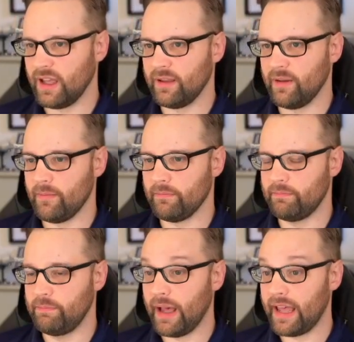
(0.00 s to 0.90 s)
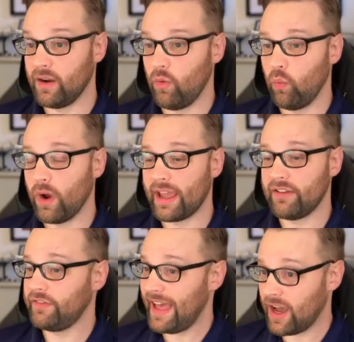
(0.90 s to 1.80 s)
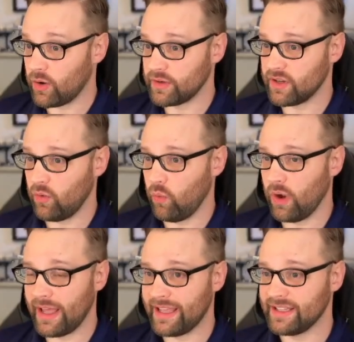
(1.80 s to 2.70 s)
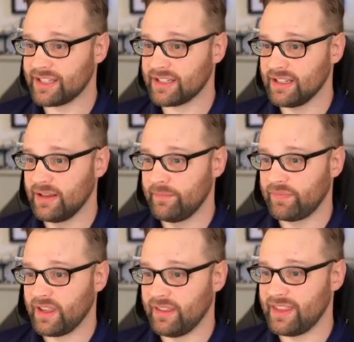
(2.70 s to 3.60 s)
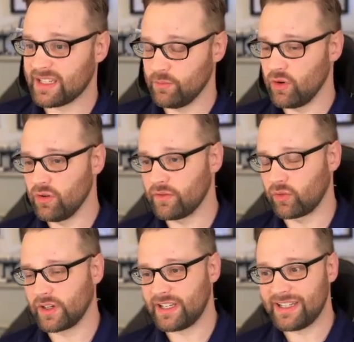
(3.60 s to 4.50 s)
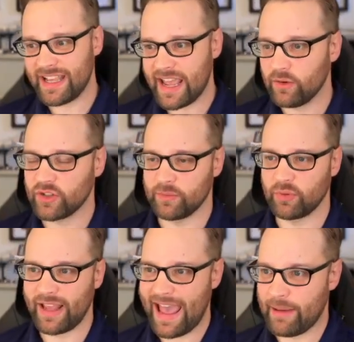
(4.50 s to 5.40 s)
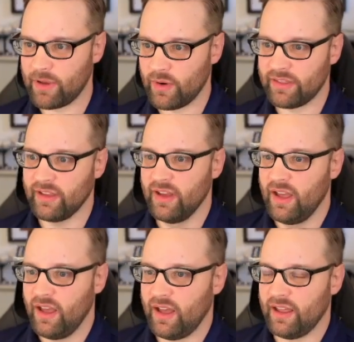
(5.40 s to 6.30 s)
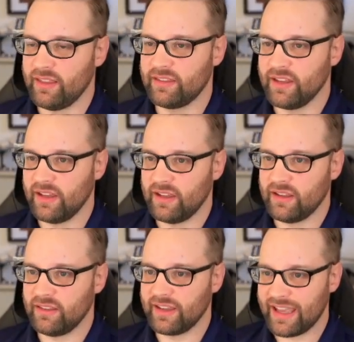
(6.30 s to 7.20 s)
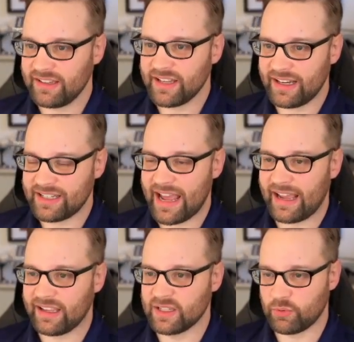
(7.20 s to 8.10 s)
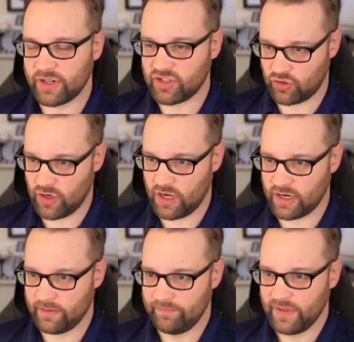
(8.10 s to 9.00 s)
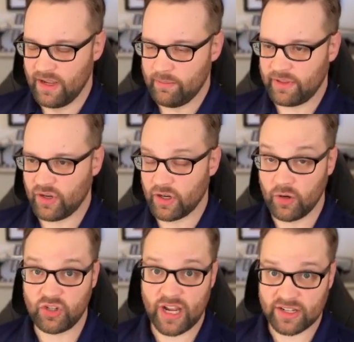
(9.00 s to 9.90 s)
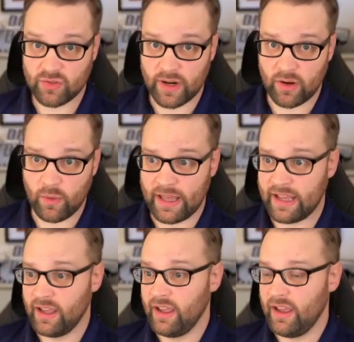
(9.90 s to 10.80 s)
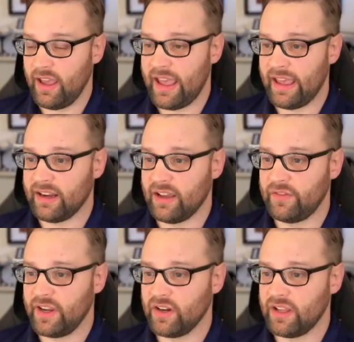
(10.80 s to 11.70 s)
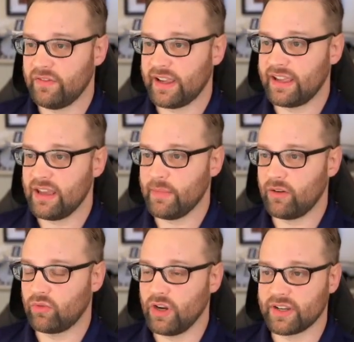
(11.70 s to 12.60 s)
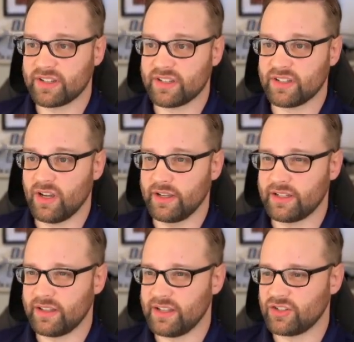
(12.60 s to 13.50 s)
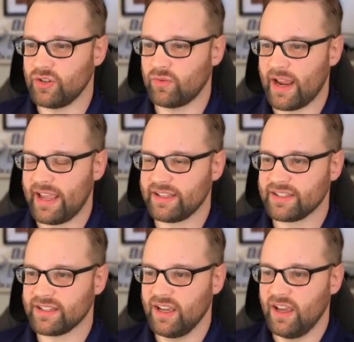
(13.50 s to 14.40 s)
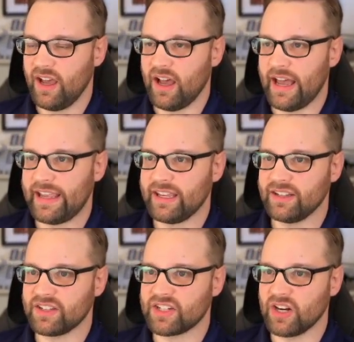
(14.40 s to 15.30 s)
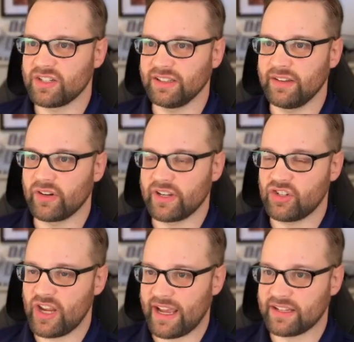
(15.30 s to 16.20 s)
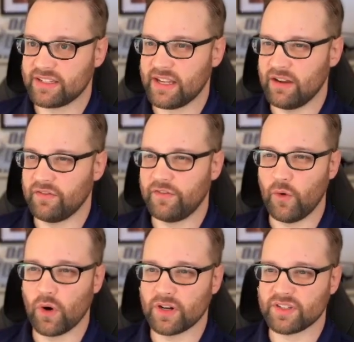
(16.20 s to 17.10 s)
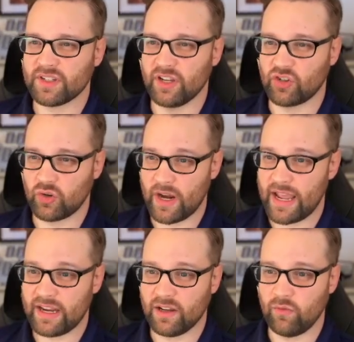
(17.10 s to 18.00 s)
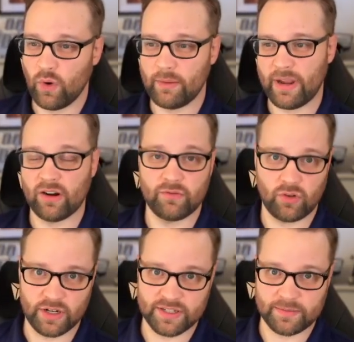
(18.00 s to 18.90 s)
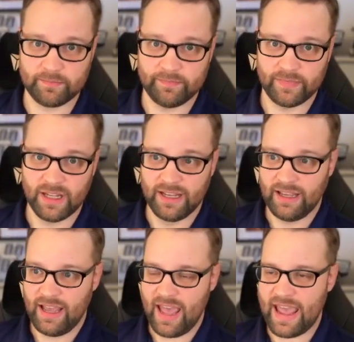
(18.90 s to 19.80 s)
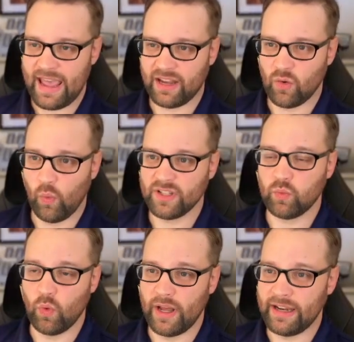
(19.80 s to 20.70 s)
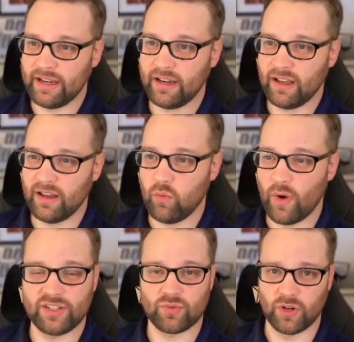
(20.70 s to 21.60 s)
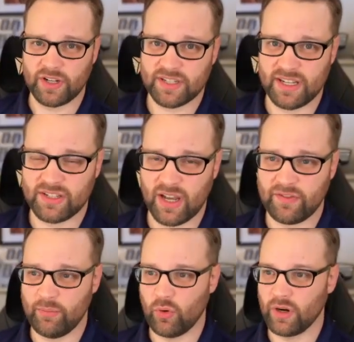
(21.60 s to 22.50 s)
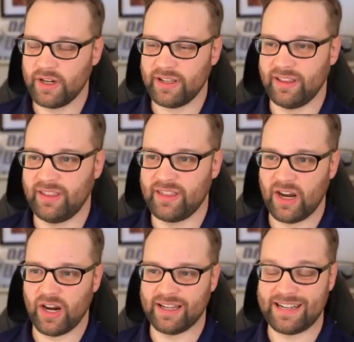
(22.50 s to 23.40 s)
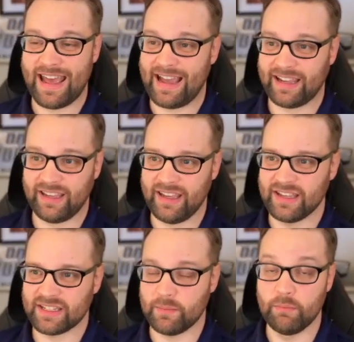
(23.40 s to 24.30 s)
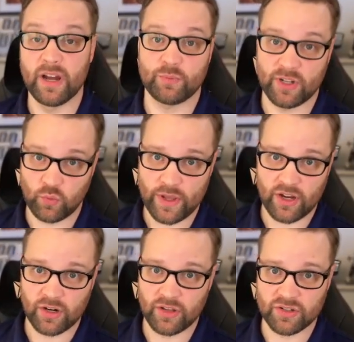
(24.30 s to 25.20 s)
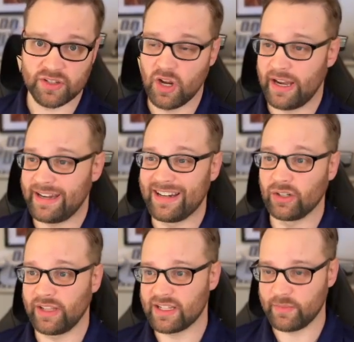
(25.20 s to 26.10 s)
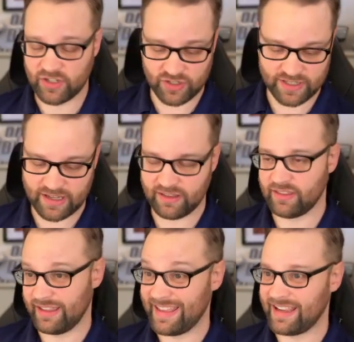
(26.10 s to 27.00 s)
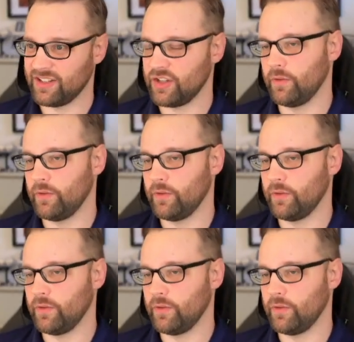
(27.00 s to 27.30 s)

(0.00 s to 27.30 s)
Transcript: But what I found was this move, rook to d8, which I'm pretty happy with. The kingside attack is pretty strong, but there are no checks right away. And I figured if I can get my rooks onto these 2 ranks, I can start delivering checks and force a trade of 1 pair of rooks. And once one of white's rooks is off the board, their attack is much, much weaker. There's not nearly as much as they can do.